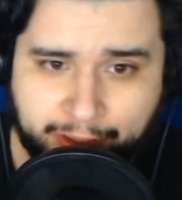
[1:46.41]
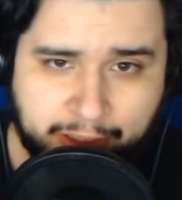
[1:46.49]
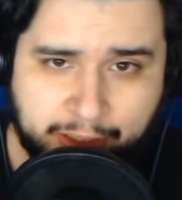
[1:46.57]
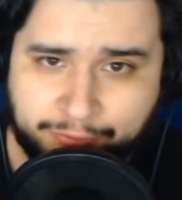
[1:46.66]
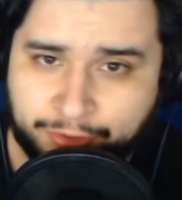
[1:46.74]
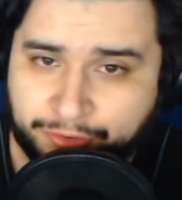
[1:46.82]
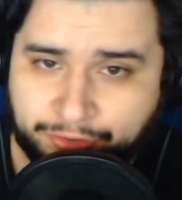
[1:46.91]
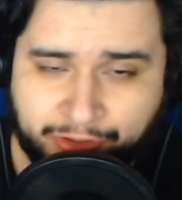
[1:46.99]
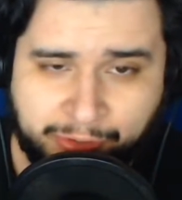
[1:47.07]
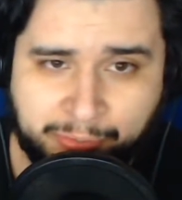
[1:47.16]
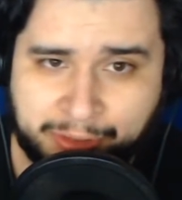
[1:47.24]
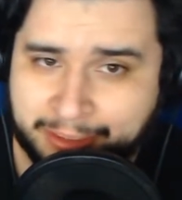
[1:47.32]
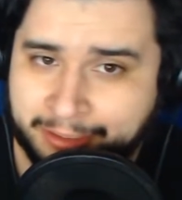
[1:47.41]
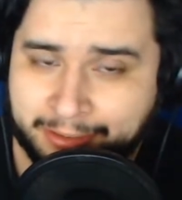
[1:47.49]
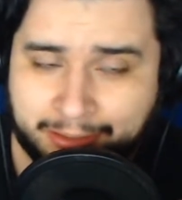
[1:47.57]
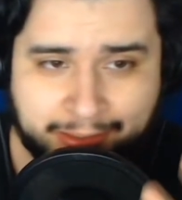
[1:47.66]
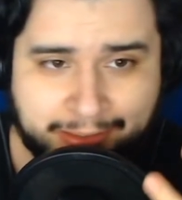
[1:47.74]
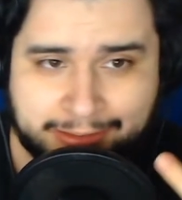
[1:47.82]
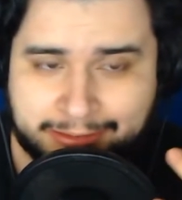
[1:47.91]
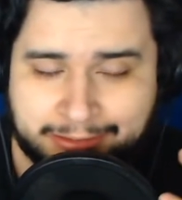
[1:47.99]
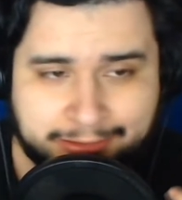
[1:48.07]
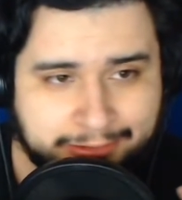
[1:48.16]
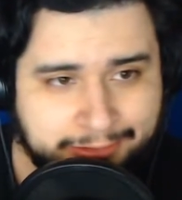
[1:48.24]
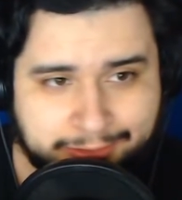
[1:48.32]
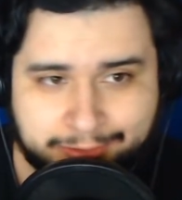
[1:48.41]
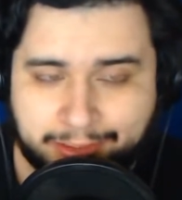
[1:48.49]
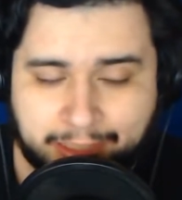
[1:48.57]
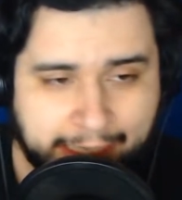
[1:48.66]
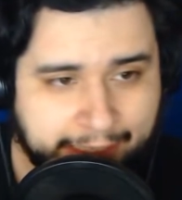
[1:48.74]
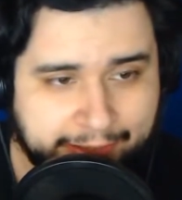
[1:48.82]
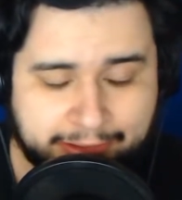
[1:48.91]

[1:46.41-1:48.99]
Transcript: for someone like,